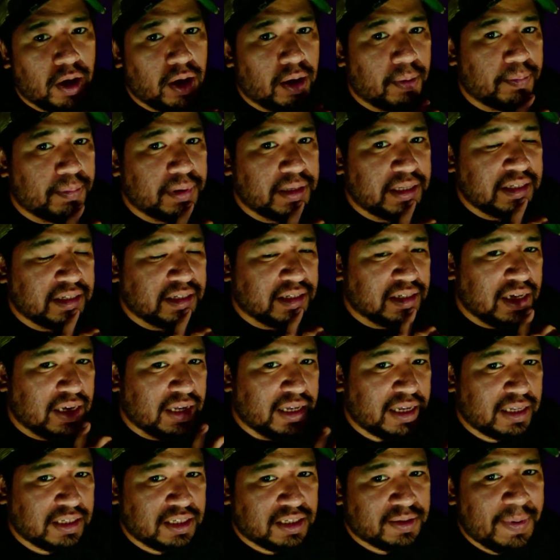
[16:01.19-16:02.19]
please
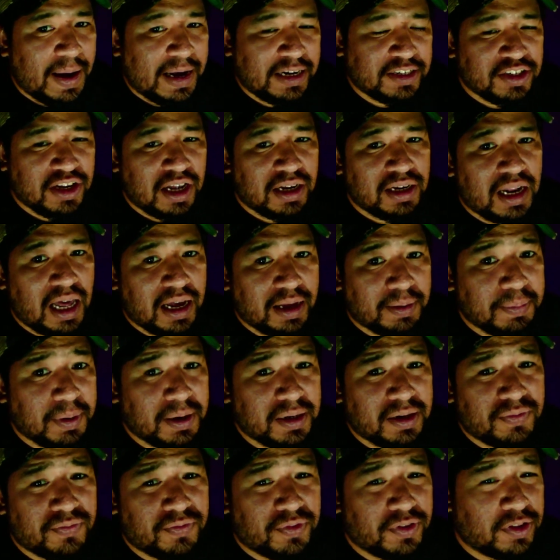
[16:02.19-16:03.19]
smash that like
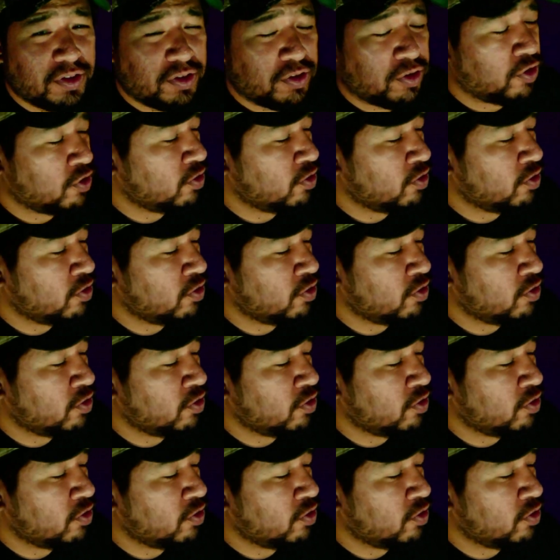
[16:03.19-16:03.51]
button for the YouTube